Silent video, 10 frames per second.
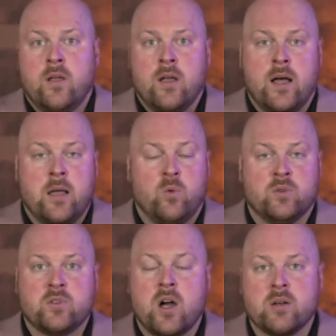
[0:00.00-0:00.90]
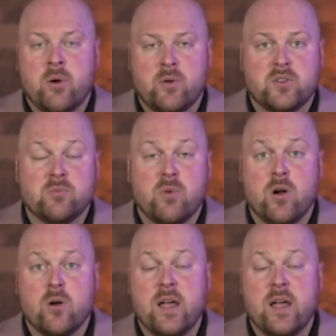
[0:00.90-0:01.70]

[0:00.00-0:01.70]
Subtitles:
and we'll talk about it tomorrow.